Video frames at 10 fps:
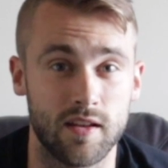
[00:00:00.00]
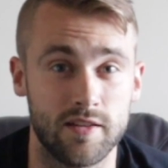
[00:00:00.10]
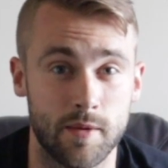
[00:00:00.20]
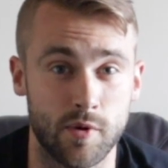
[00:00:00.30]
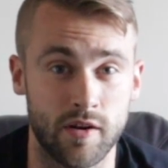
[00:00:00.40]

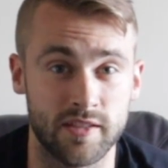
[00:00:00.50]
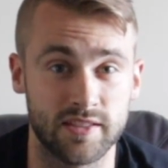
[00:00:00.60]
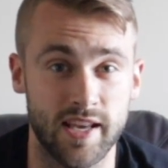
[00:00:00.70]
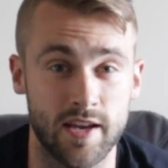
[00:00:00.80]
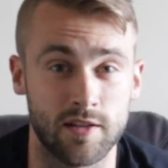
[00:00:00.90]
number on a
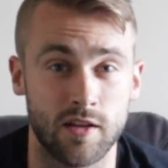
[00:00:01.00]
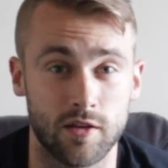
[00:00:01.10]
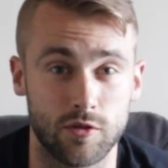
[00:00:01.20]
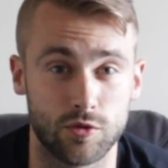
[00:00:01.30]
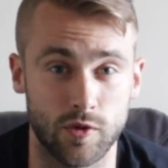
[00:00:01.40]
scale,
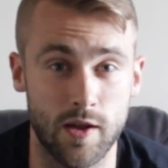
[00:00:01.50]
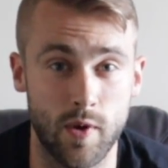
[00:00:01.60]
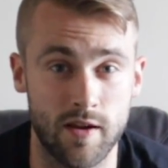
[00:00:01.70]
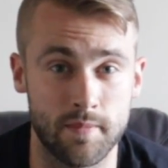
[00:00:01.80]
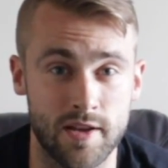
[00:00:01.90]
great
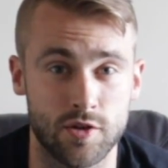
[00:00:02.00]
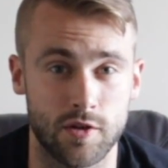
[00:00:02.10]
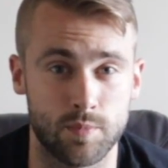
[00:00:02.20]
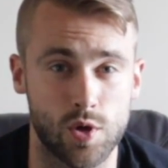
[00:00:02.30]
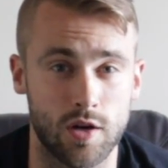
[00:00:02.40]
way to measure
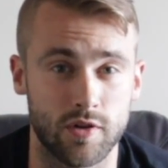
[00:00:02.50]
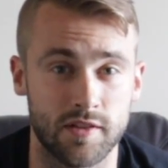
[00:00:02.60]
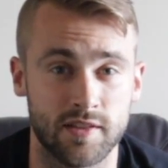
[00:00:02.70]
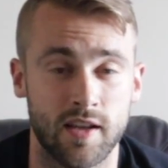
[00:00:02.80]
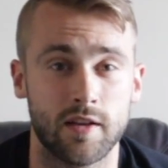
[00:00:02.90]
your
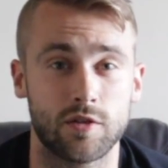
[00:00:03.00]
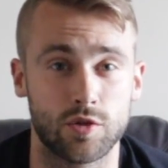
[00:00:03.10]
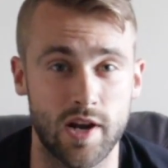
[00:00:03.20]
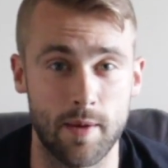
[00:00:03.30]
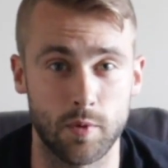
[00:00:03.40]
progress,
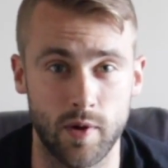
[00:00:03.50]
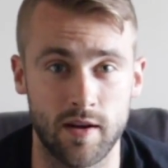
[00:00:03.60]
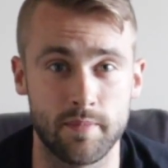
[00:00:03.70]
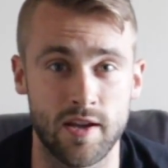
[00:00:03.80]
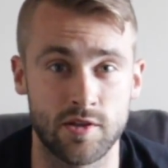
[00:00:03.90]
crappy way
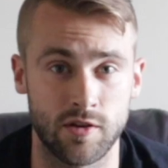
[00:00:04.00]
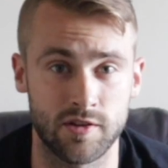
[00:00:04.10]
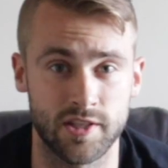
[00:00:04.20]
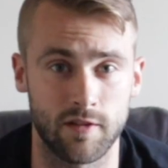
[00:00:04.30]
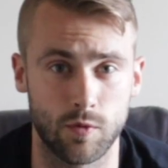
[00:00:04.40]
to measure
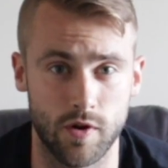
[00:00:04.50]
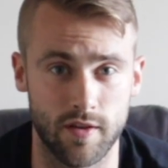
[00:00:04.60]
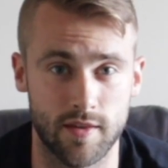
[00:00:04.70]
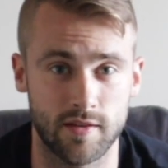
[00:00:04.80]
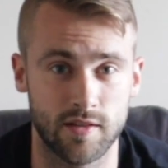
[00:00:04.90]
your self-worth.